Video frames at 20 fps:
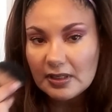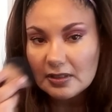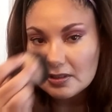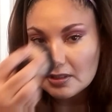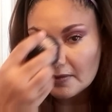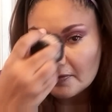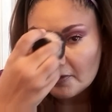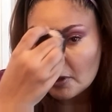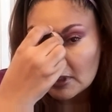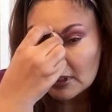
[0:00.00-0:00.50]

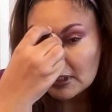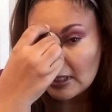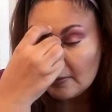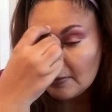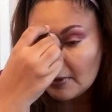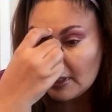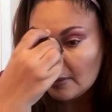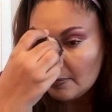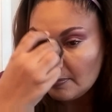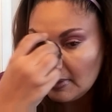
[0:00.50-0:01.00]
of course I
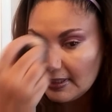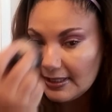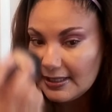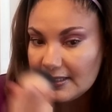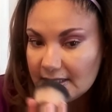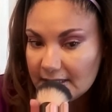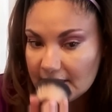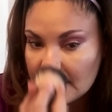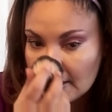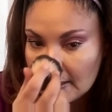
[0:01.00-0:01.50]
want to
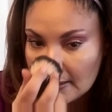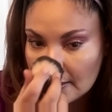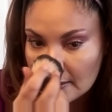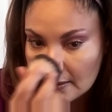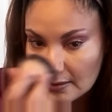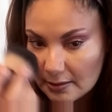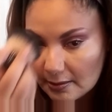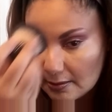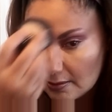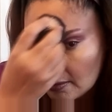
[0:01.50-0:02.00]
blend it.
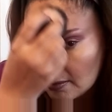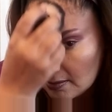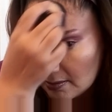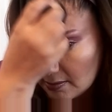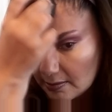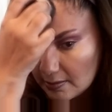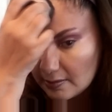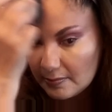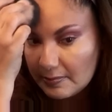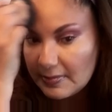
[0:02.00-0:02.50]

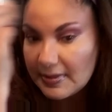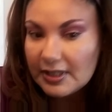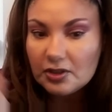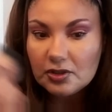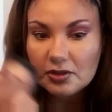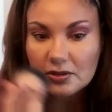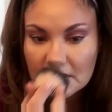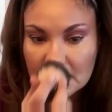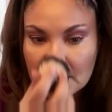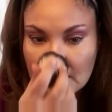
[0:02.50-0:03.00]
Make
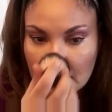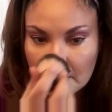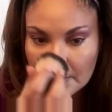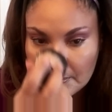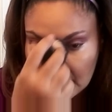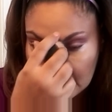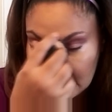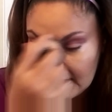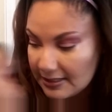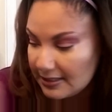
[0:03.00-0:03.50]
sure it's all
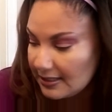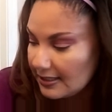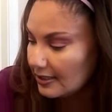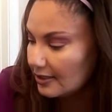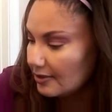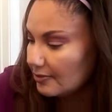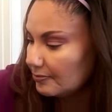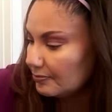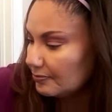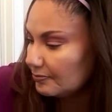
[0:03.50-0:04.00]
blended.
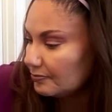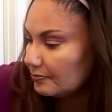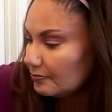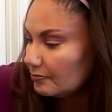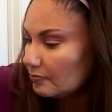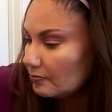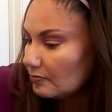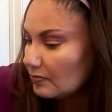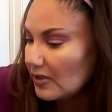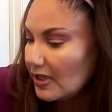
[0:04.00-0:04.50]

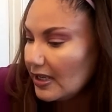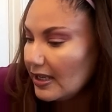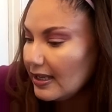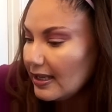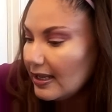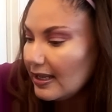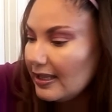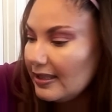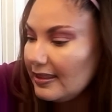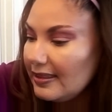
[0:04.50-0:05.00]

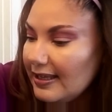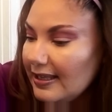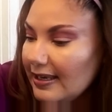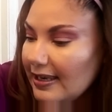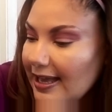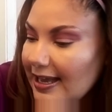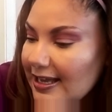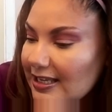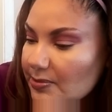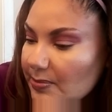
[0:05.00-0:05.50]
And then
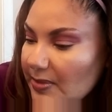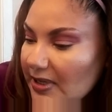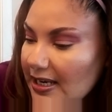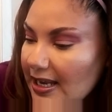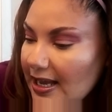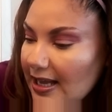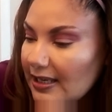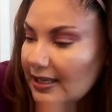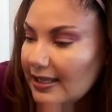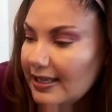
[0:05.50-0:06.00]
last but
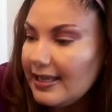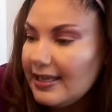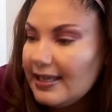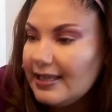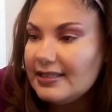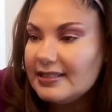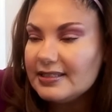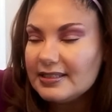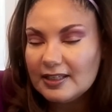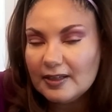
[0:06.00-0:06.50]
not
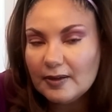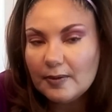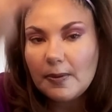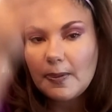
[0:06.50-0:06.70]
least,